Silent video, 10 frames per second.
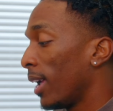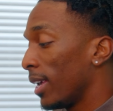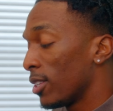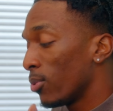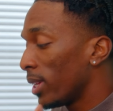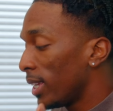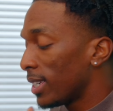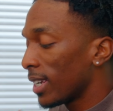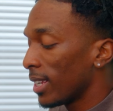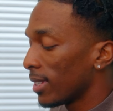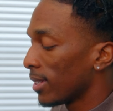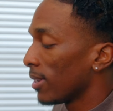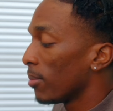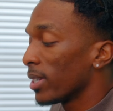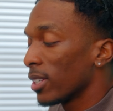It's really
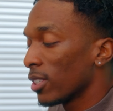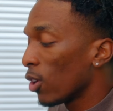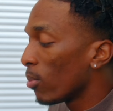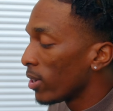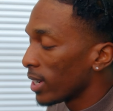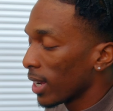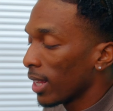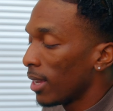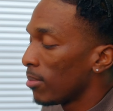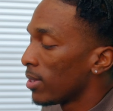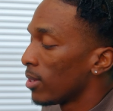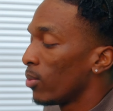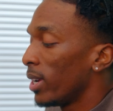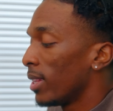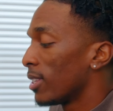just a bunch of slow motion clips
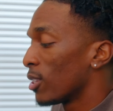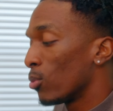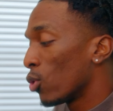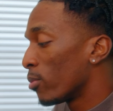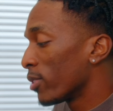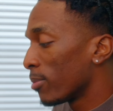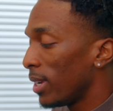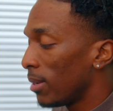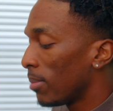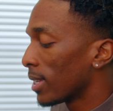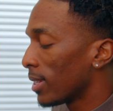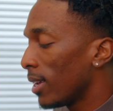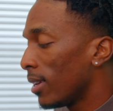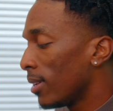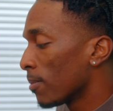with some normal speed mixed
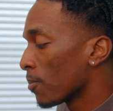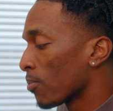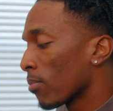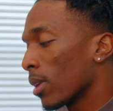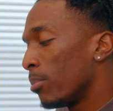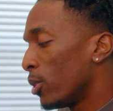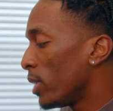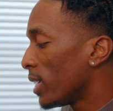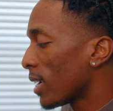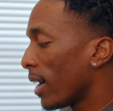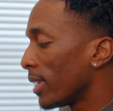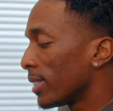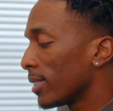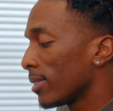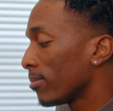in, beauty
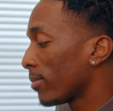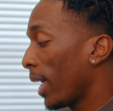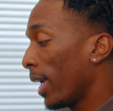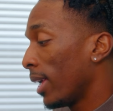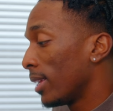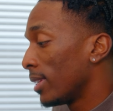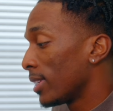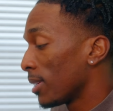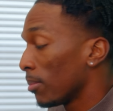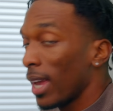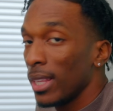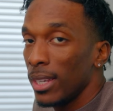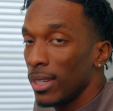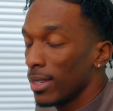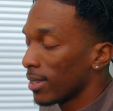shots, and some light
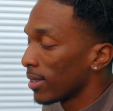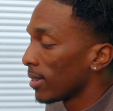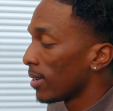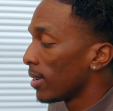leaks.